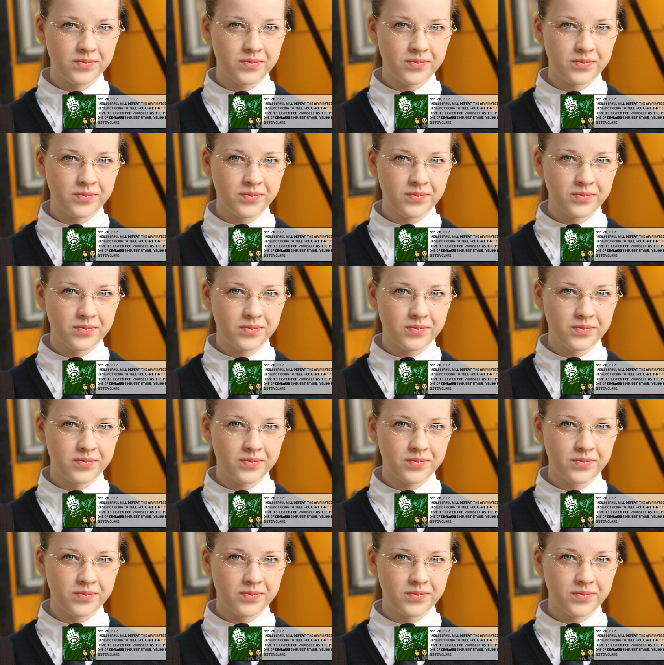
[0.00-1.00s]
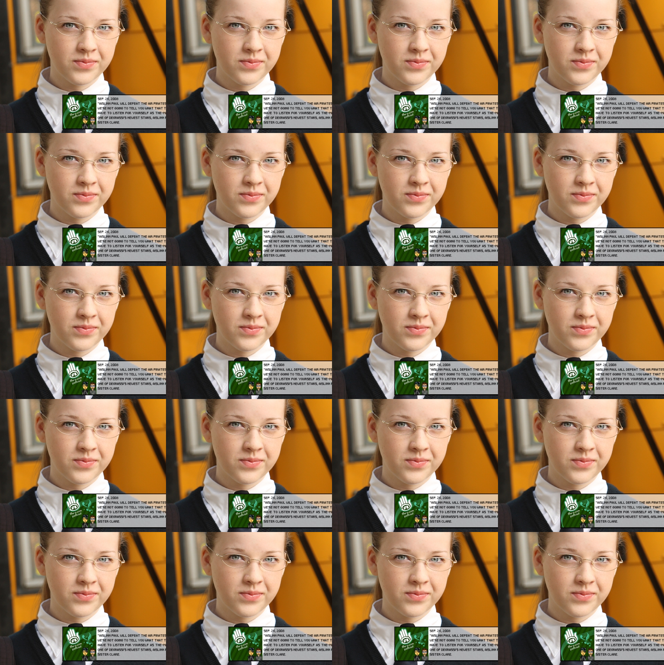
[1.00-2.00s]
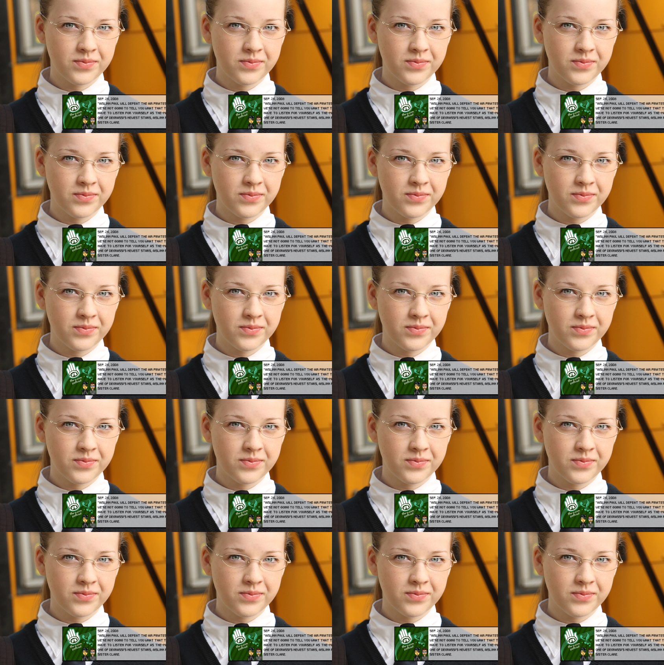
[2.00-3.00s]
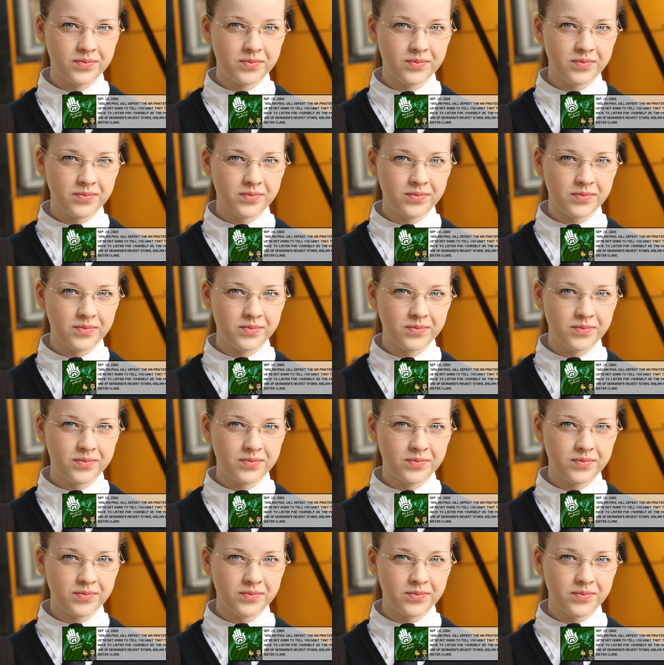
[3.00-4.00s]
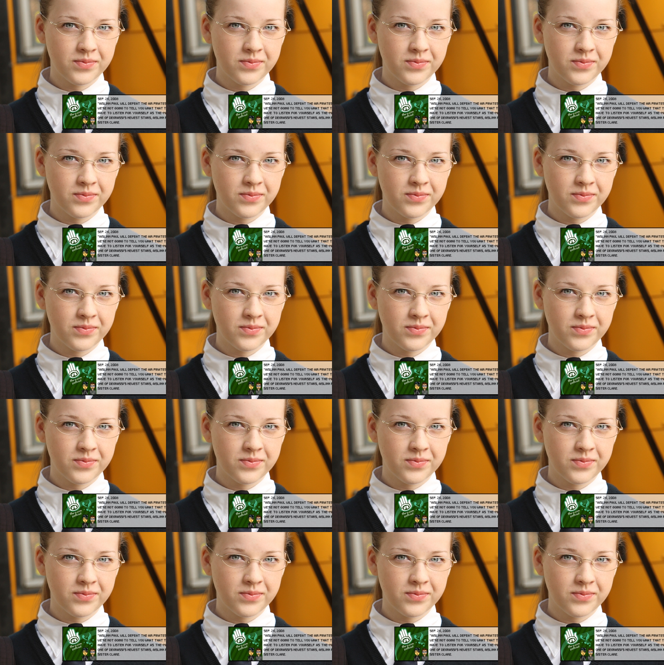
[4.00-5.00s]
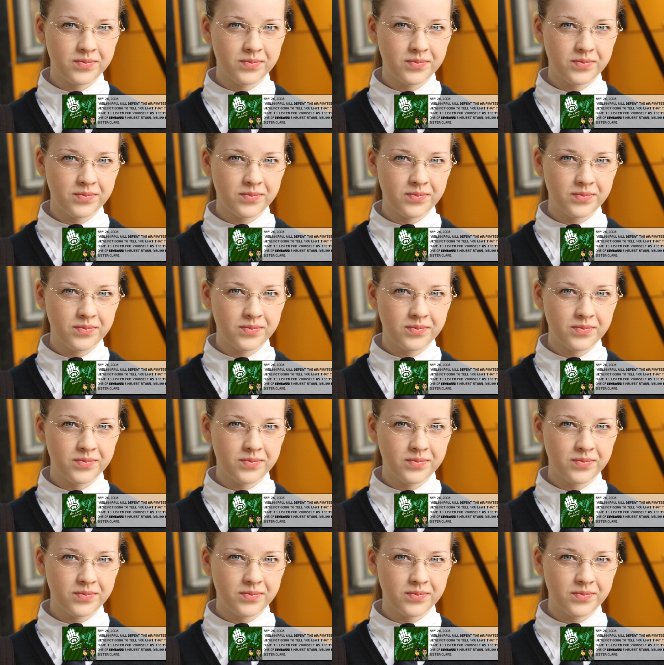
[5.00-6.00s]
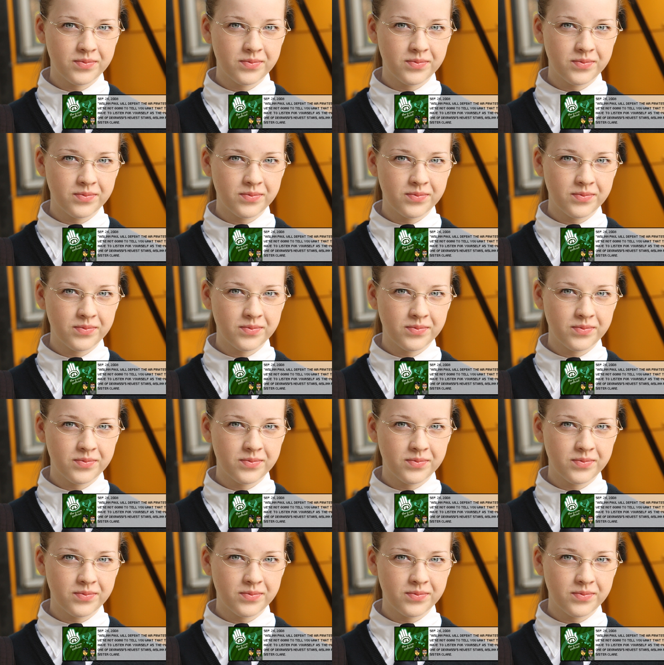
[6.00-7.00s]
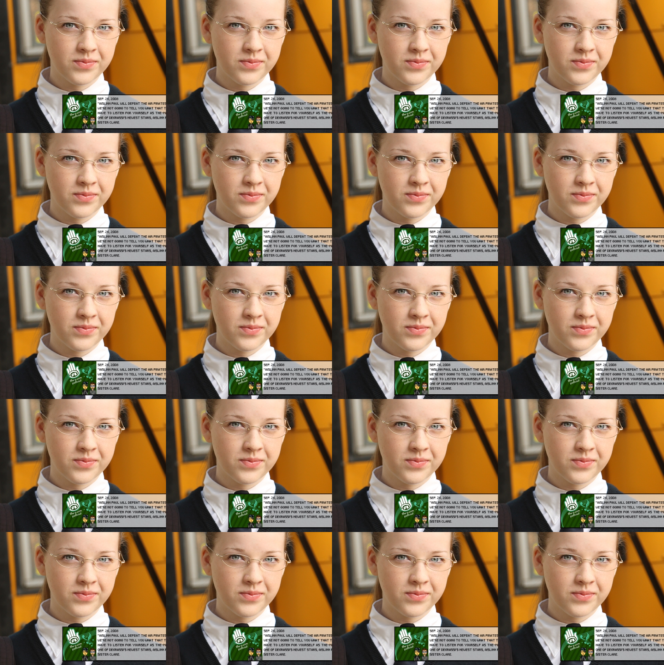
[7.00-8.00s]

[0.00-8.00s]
(no lip movement)